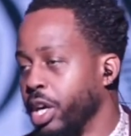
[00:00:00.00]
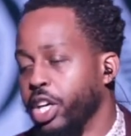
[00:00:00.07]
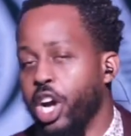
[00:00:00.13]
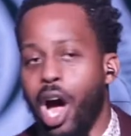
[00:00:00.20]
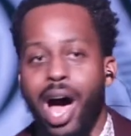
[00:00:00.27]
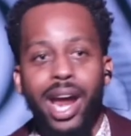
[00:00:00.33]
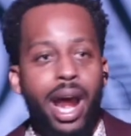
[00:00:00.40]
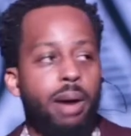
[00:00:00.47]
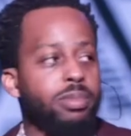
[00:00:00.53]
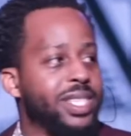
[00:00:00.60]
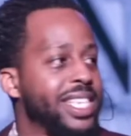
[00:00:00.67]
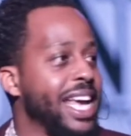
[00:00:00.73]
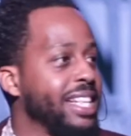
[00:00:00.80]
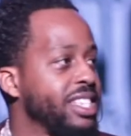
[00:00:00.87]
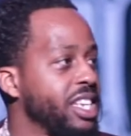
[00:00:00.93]
God, I'm
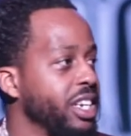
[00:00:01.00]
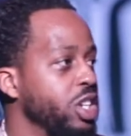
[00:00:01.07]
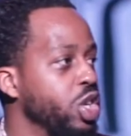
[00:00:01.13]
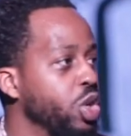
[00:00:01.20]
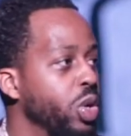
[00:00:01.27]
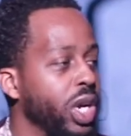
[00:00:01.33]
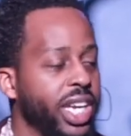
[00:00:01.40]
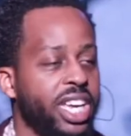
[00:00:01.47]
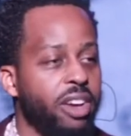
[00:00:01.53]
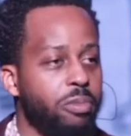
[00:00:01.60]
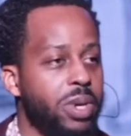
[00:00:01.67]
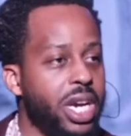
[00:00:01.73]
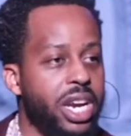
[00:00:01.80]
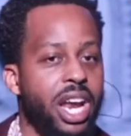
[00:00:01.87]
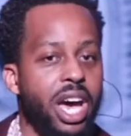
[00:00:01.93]
sensing you to give
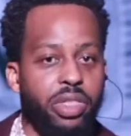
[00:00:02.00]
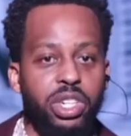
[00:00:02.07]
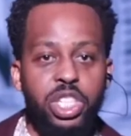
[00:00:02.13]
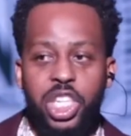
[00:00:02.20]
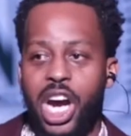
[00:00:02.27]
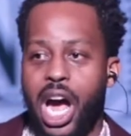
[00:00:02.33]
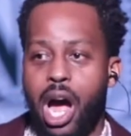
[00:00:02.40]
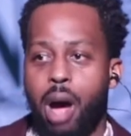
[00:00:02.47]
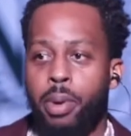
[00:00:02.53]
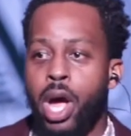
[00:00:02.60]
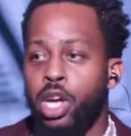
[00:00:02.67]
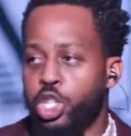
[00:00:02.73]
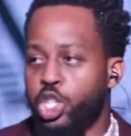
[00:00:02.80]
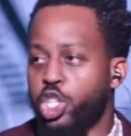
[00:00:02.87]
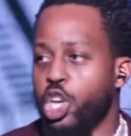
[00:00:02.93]
me another
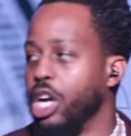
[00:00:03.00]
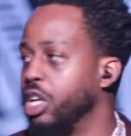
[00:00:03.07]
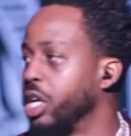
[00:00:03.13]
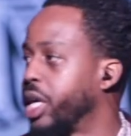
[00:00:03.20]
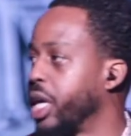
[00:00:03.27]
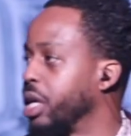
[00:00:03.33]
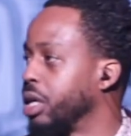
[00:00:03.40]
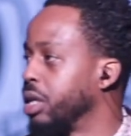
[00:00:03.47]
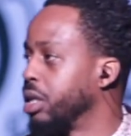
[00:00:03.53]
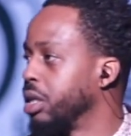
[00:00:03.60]
job. Start looking.